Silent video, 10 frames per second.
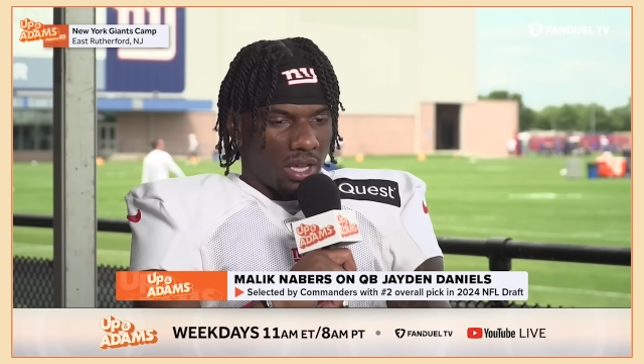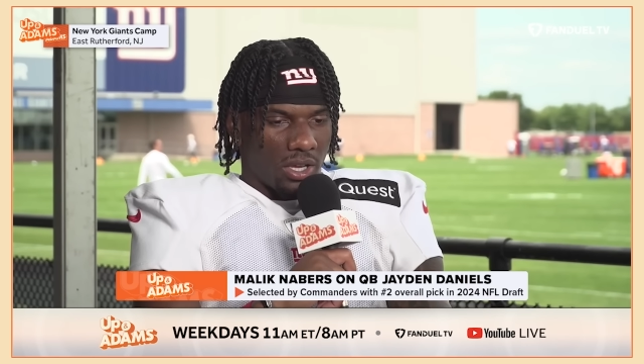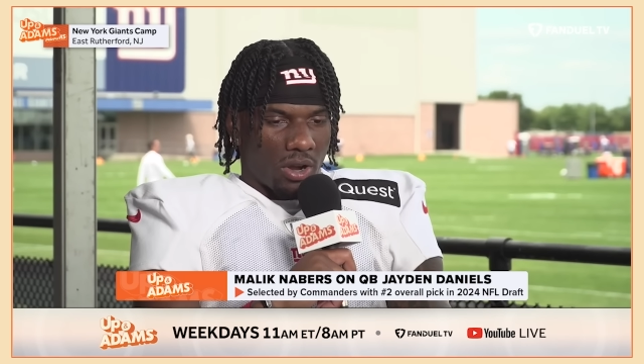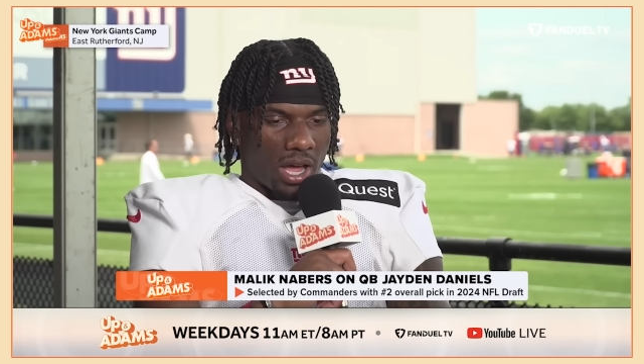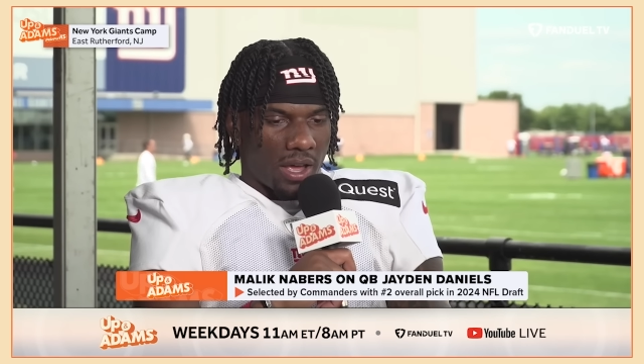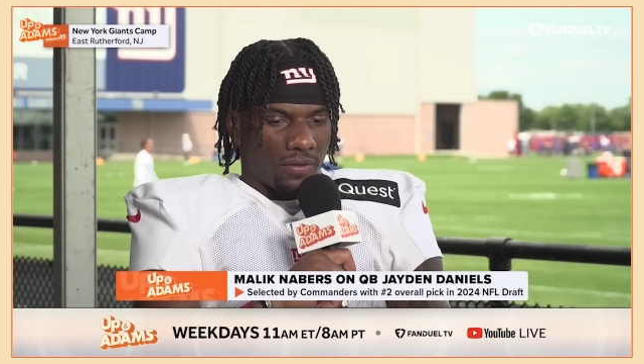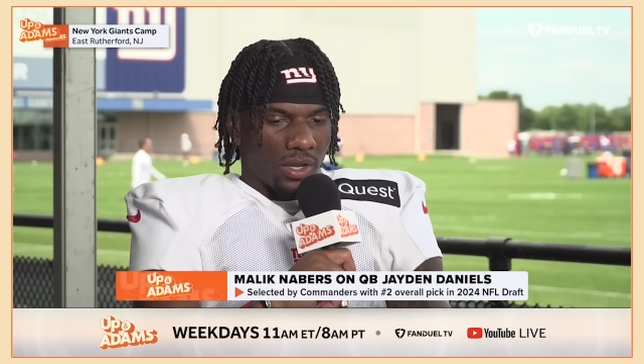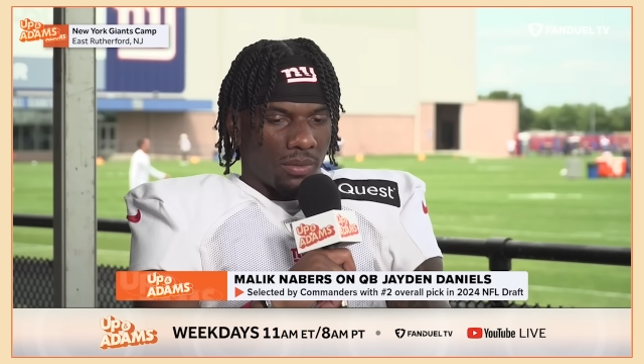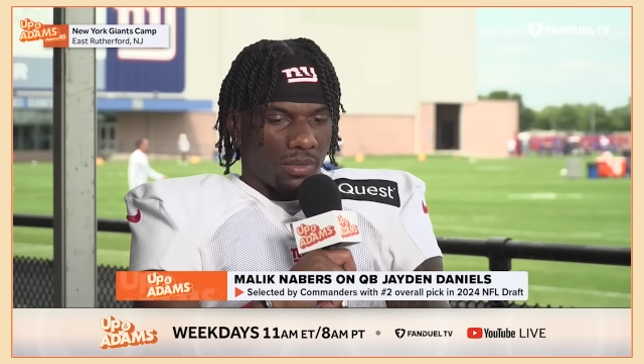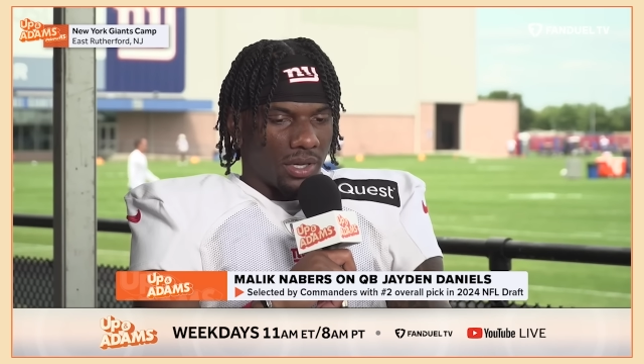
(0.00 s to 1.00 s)
you know, I have
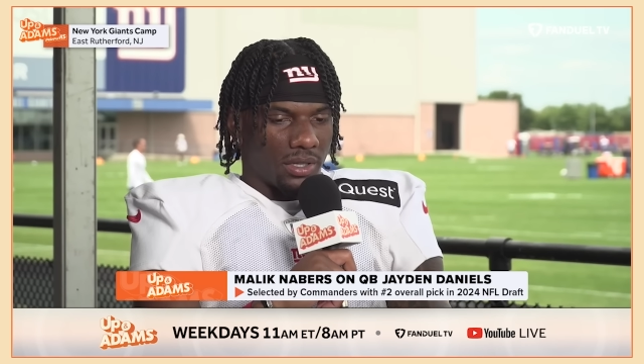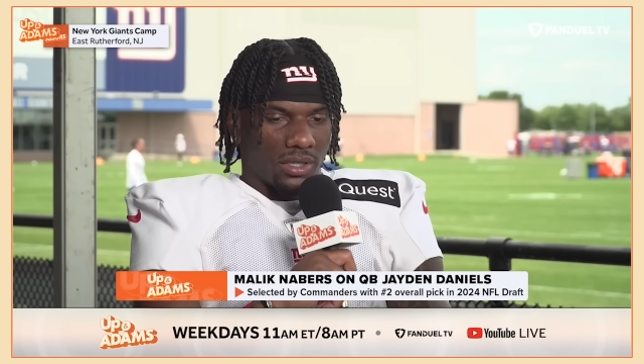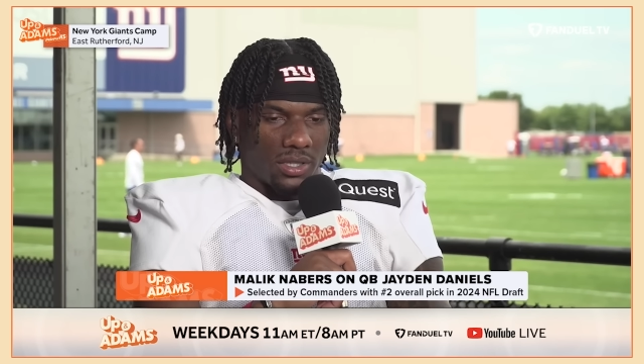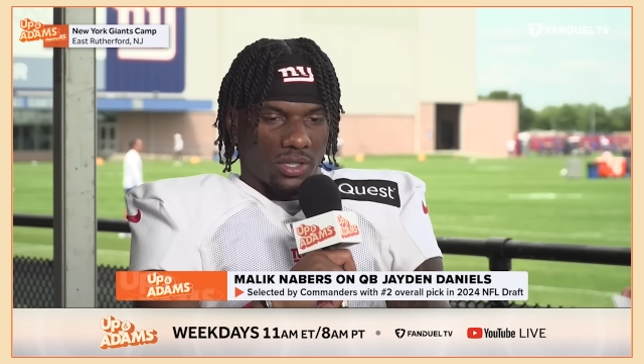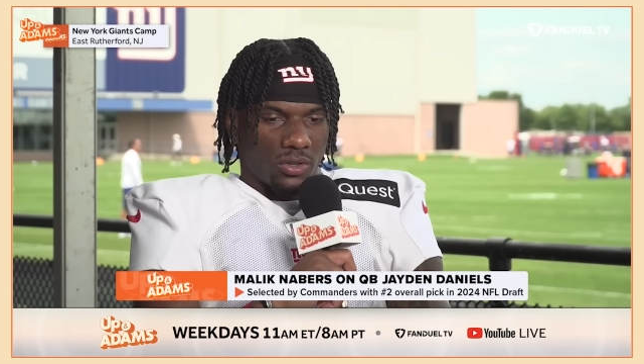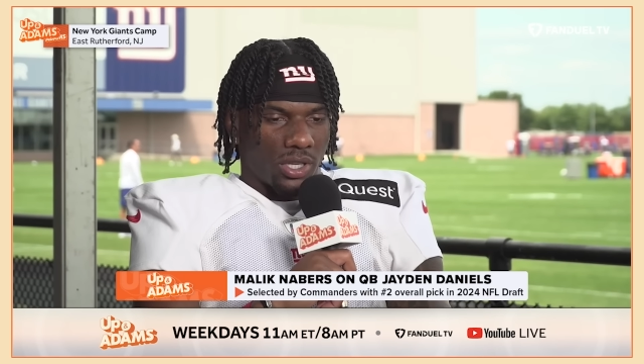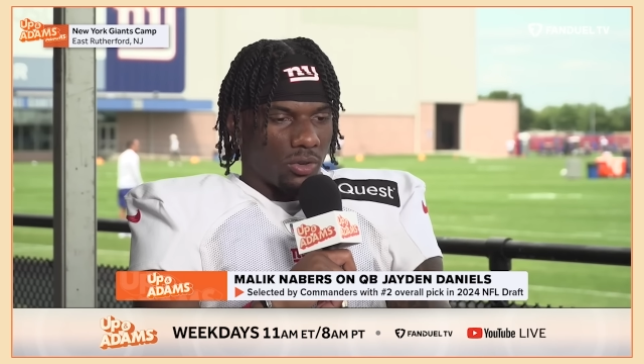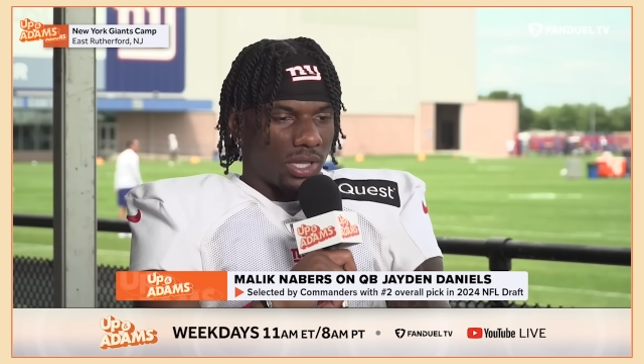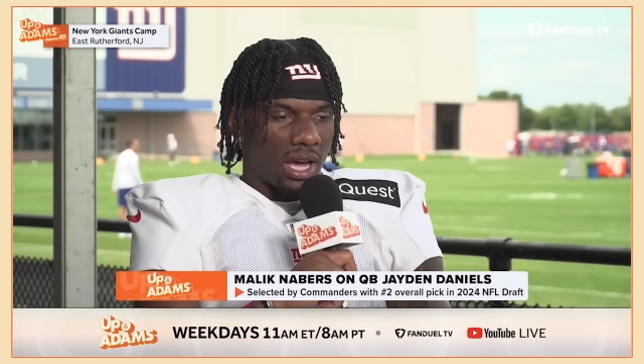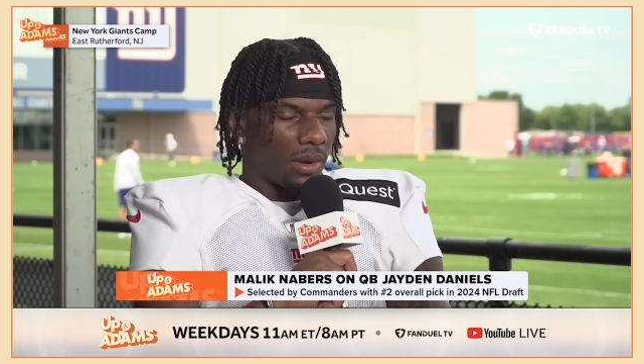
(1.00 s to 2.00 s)
nothing but you know,
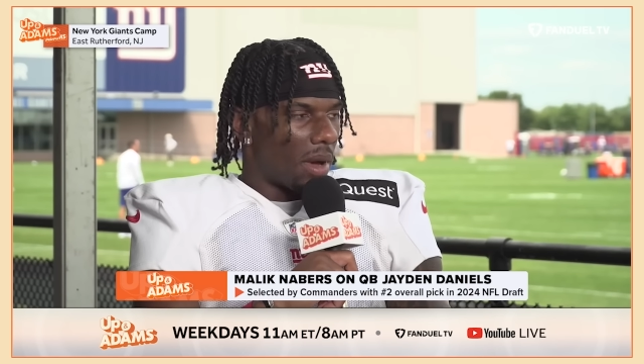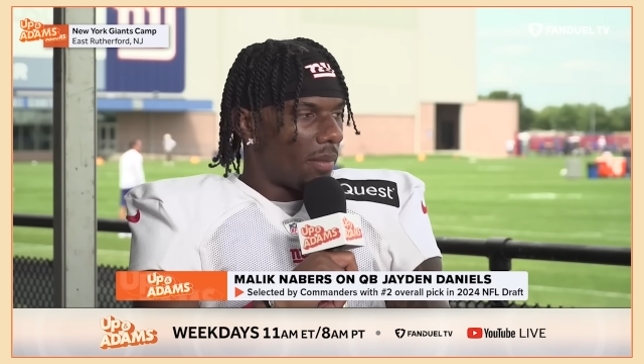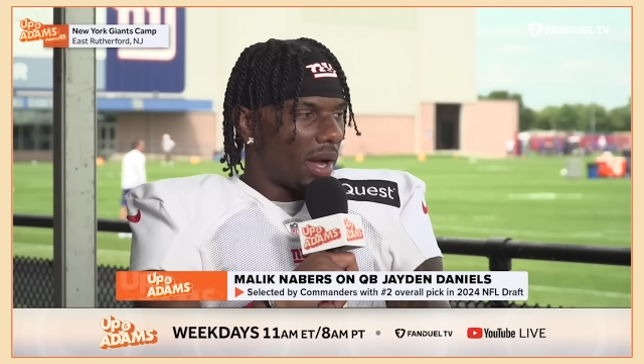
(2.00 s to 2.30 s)
no doubt in my